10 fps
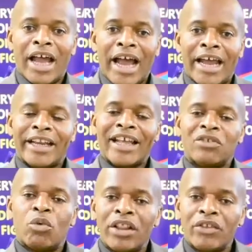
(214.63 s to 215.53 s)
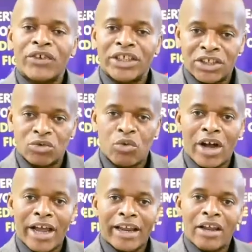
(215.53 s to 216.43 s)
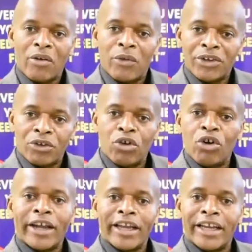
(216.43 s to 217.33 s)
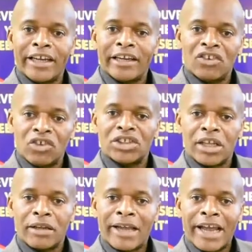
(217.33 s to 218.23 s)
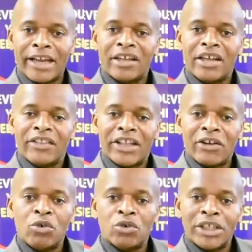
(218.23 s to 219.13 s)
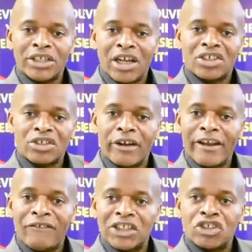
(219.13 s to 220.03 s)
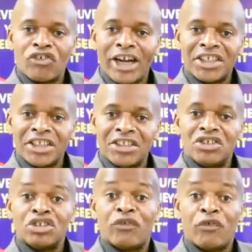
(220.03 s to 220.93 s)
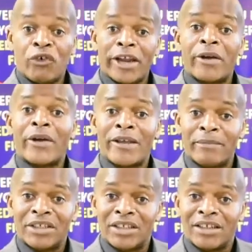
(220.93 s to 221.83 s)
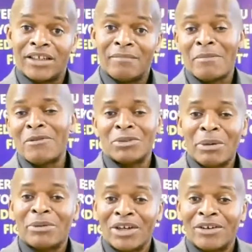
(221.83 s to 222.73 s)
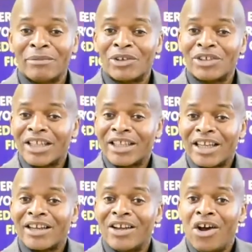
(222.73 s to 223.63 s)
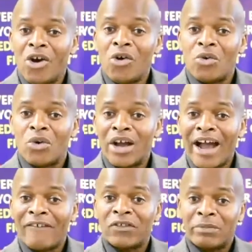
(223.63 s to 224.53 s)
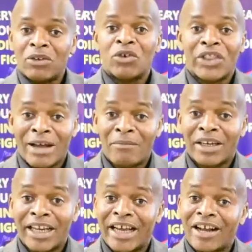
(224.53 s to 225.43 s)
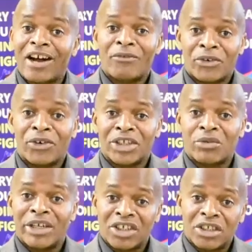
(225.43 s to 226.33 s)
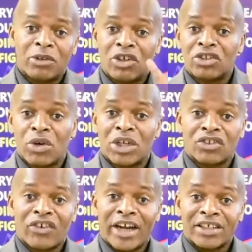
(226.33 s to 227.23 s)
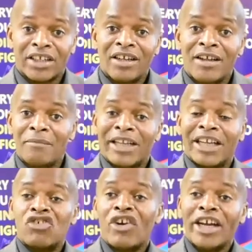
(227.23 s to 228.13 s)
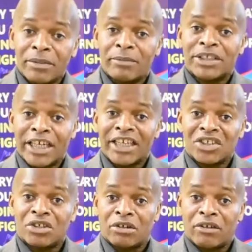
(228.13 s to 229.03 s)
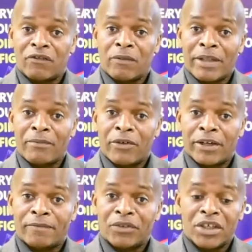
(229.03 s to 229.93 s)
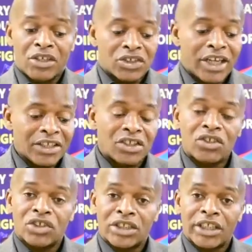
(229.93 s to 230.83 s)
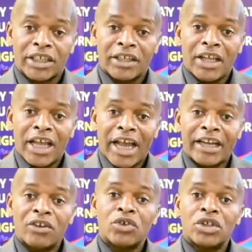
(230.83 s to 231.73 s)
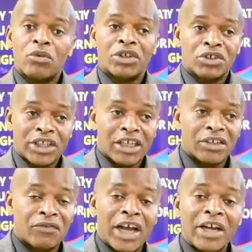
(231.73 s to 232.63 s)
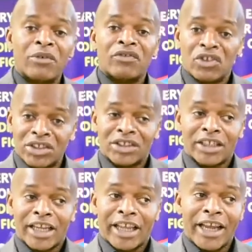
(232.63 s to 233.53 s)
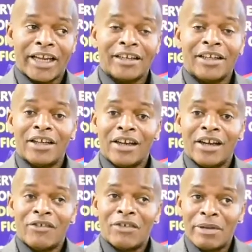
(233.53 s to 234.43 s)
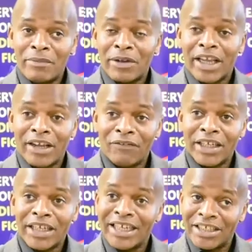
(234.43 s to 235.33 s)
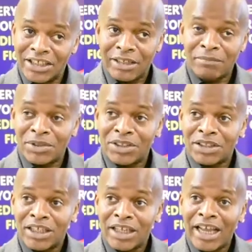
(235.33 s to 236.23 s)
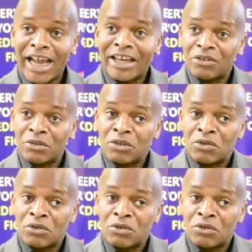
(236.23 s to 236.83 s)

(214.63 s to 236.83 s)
And that's one of the reasons why when you cook in a non-stick pan, they always ask you if it scratches, you should throw it away immediately. But most people don't because they think, oh, I've spent all that money and I can't throw this away just because of one scratch. But they're trying to protect you from that point. So that's the non-stick. And then also what you tend to find with the non-stick, again, remember carefully, it chips and